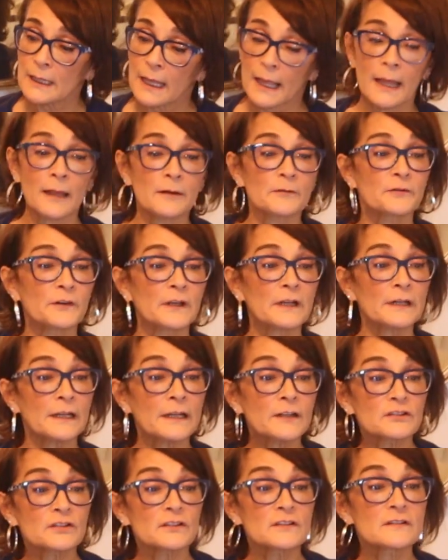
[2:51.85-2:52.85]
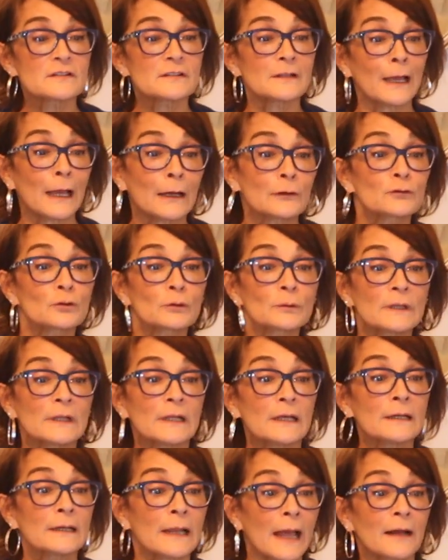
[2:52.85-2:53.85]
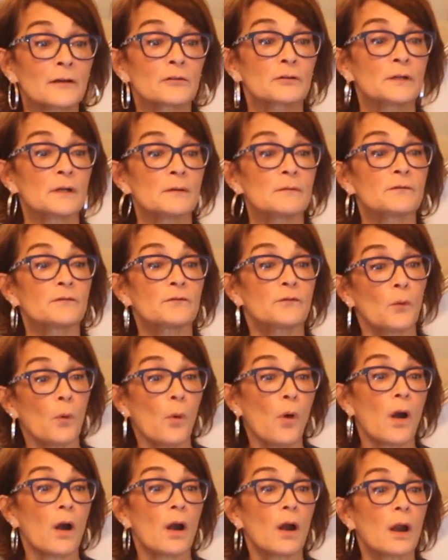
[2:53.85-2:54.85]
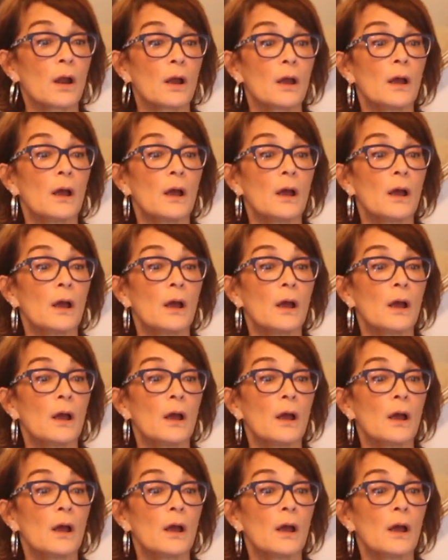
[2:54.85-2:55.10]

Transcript: And F.R.E.A.K Nature is actually an acronym for